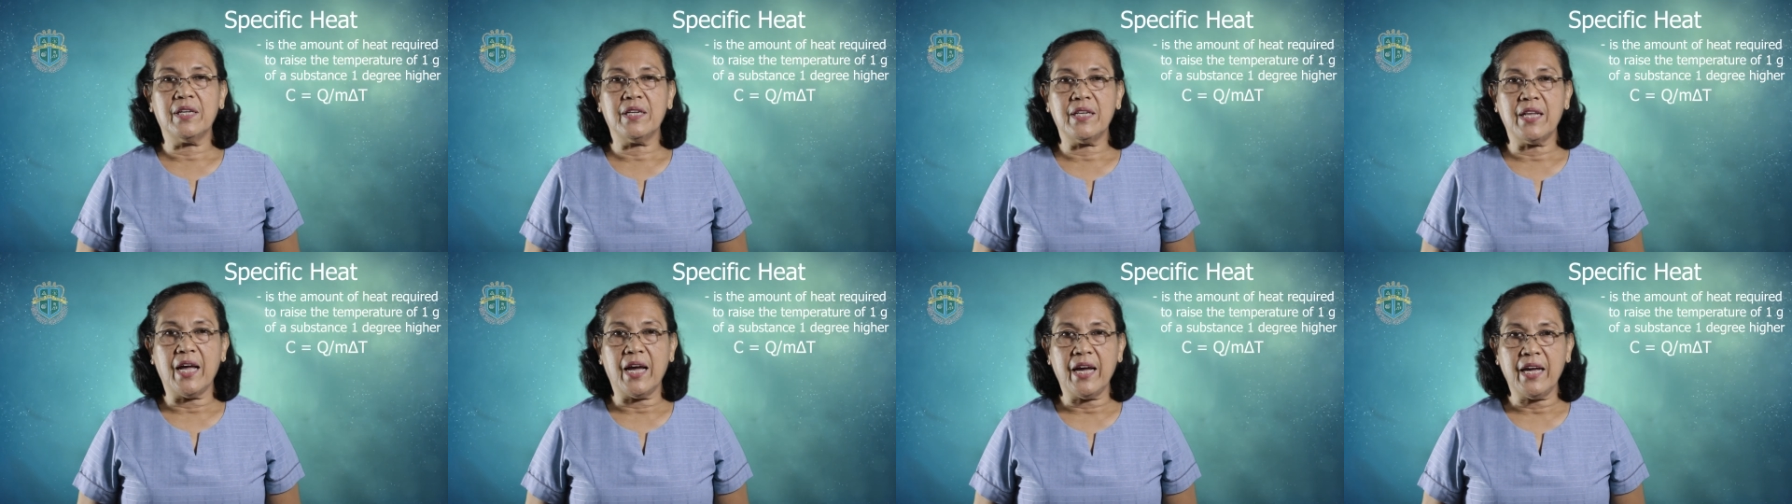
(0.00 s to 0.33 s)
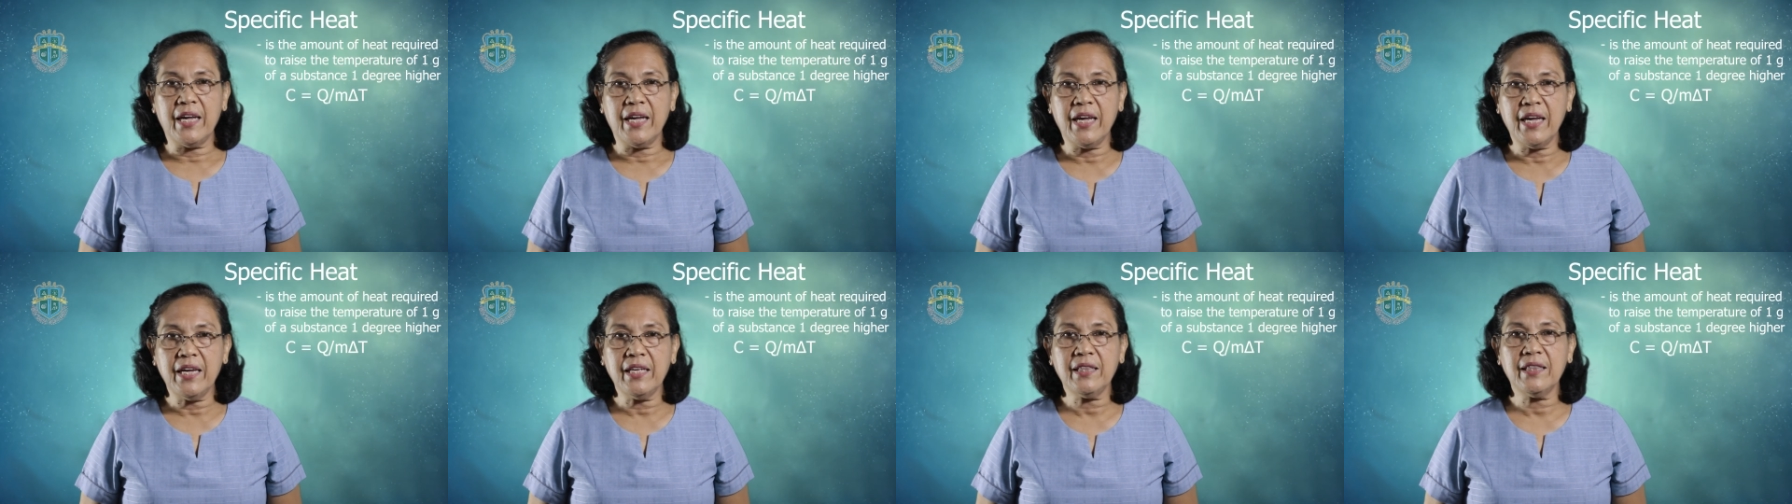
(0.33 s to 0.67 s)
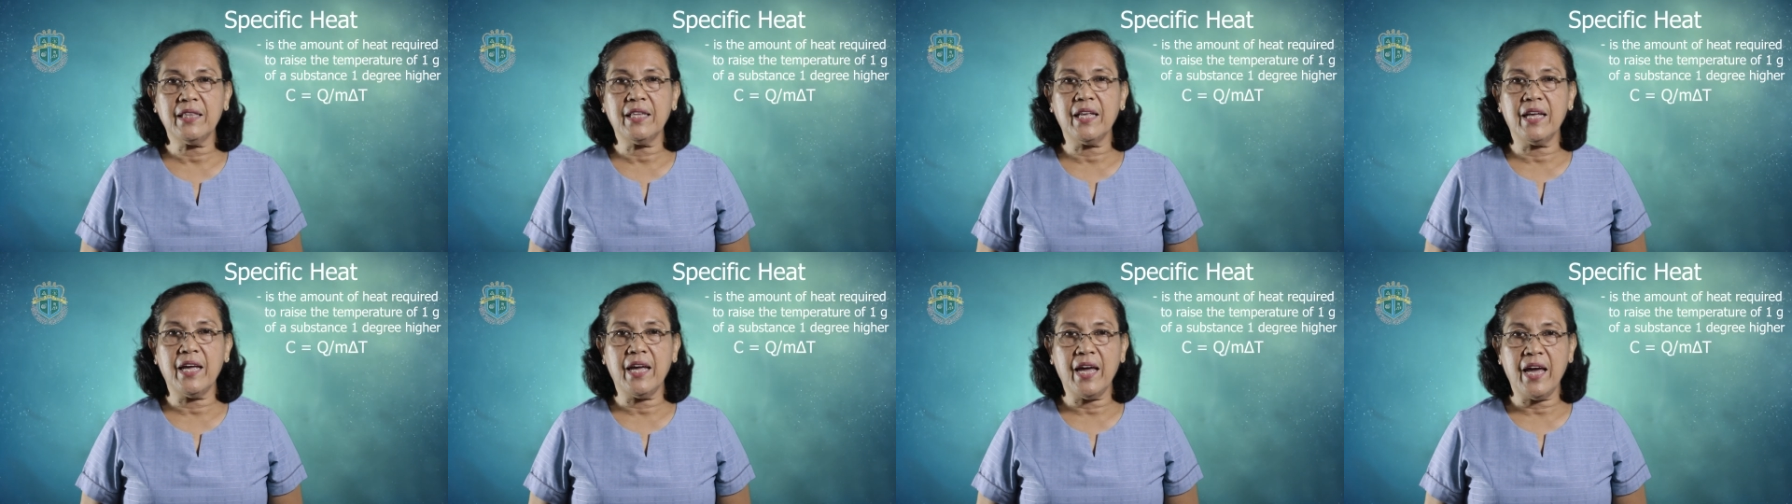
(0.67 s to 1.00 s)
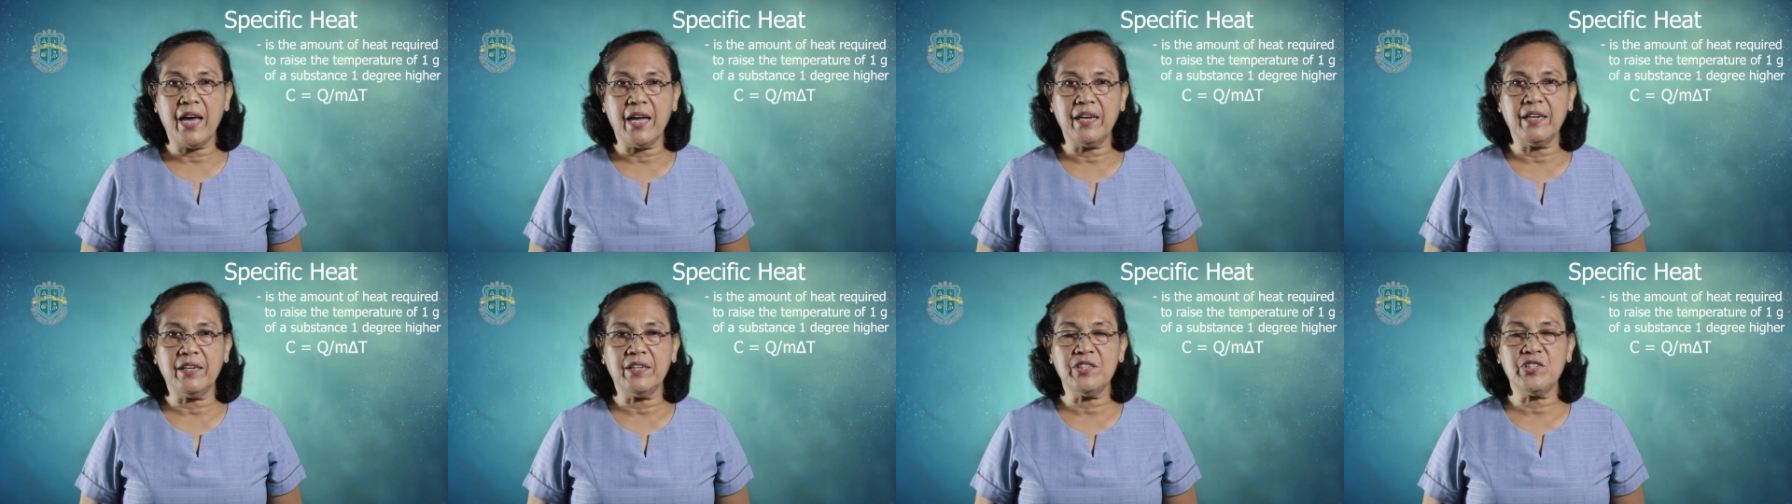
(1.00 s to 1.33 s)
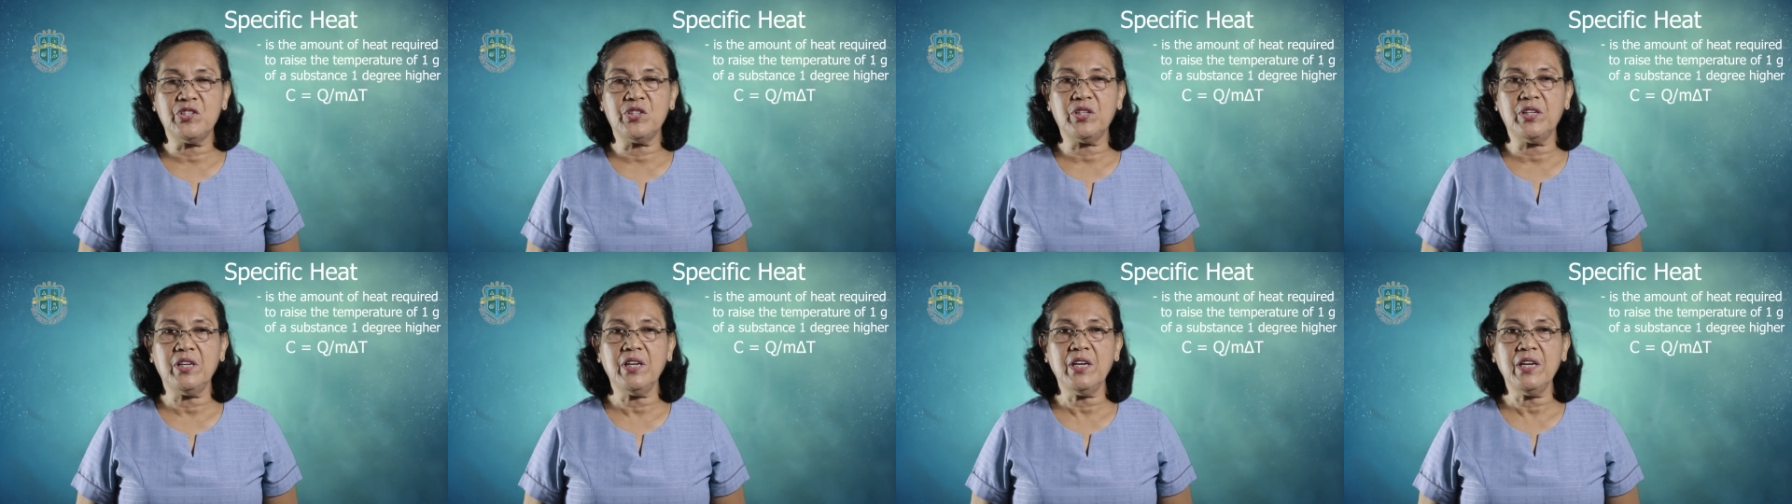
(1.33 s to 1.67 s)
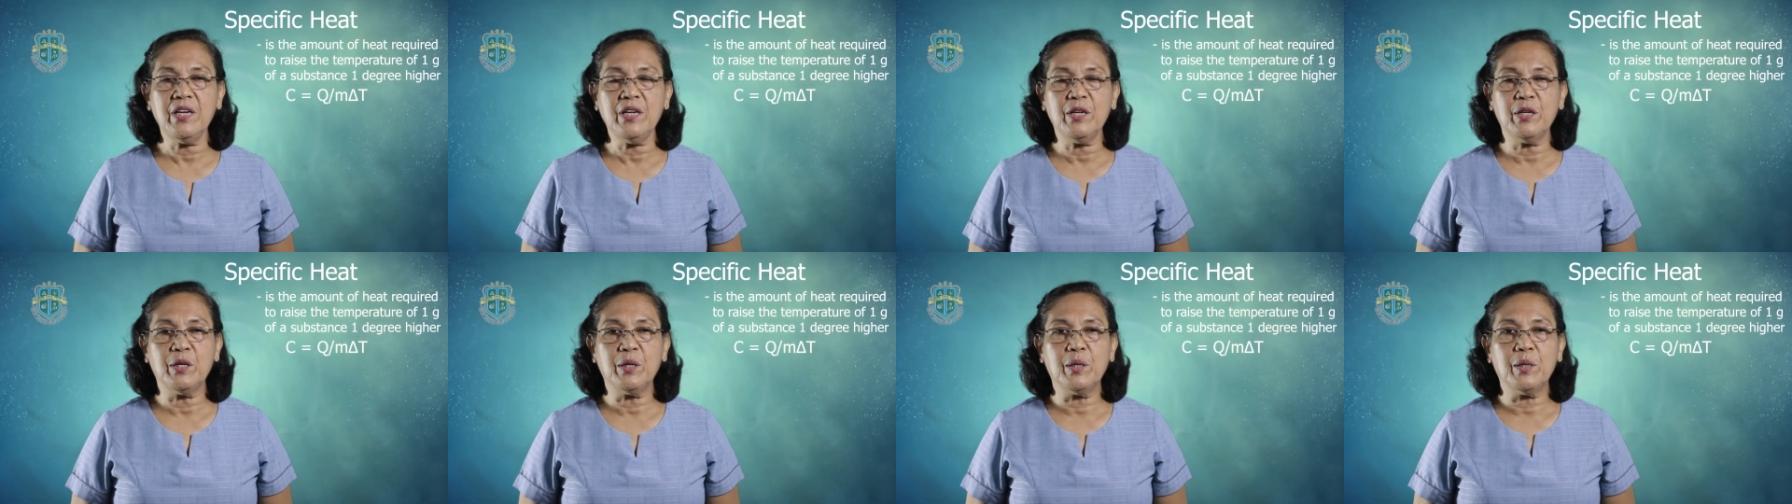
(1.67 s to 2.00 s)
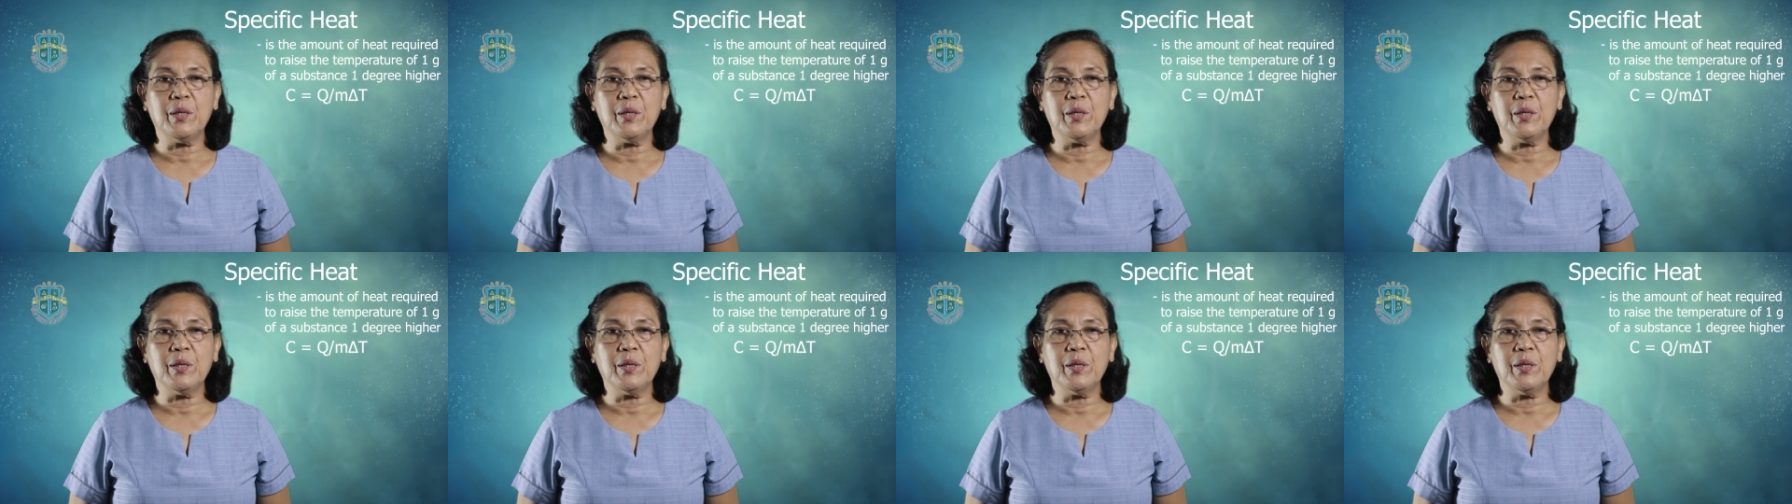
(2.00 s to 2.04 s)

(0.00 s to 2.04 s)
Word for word: the heat energy